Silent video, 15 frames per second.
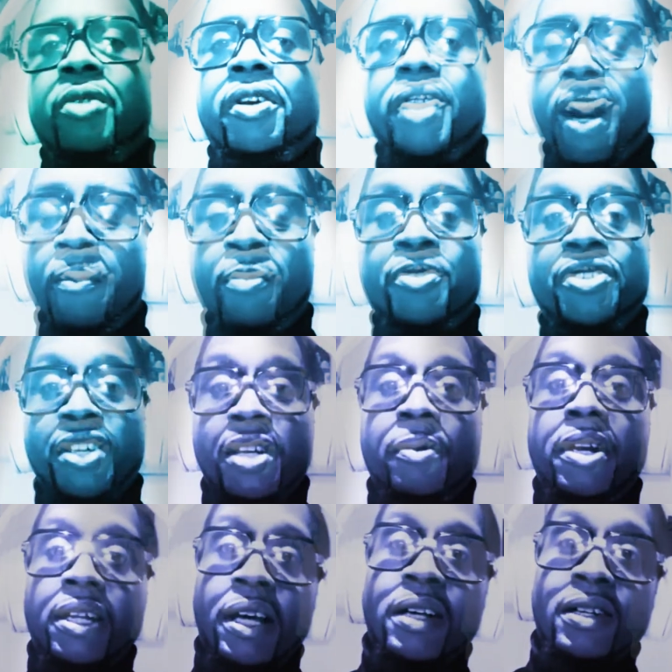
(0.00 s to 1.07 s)
I remember seeing them in
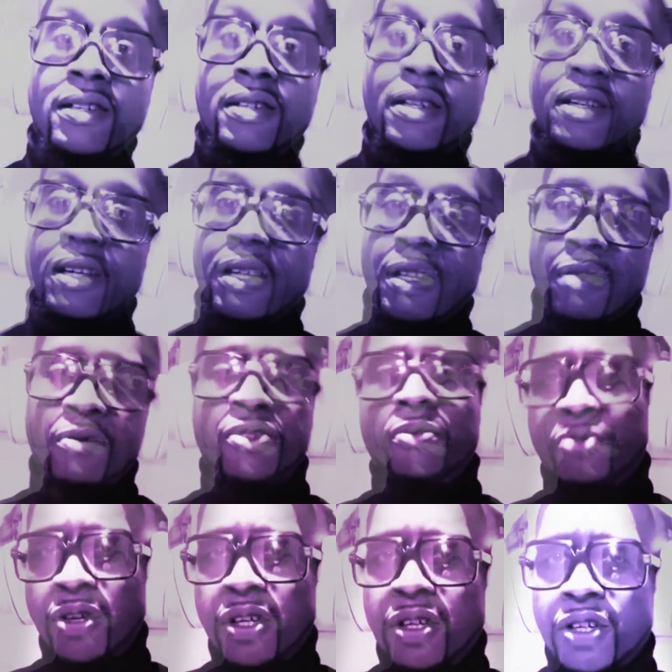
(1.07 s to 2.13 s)
Atlantic City, and it was a
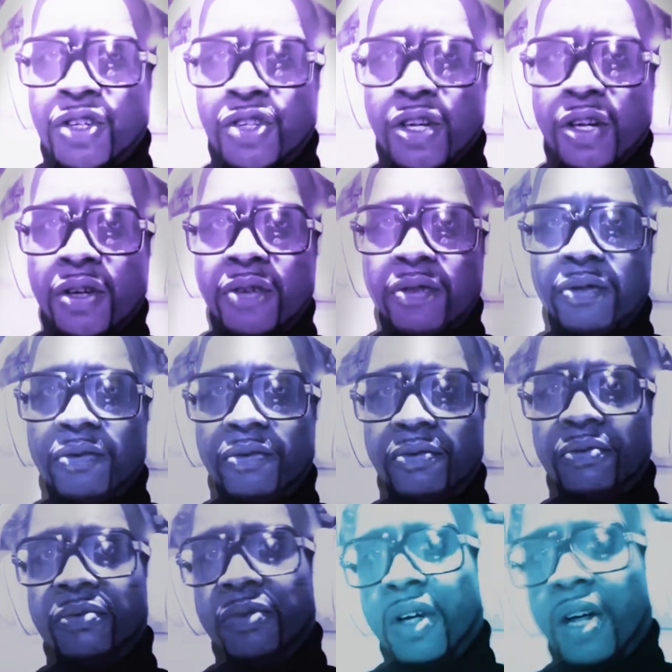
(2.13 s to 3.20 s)
pretty good show.
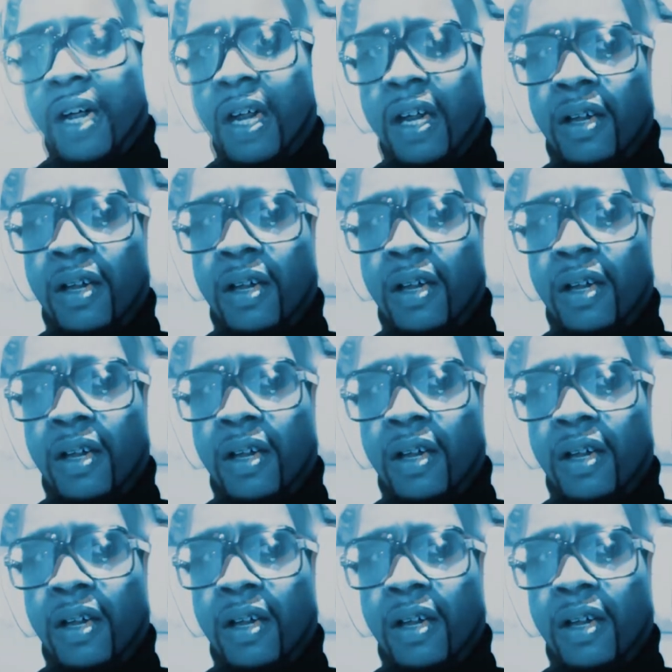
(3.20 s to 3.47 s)
It was,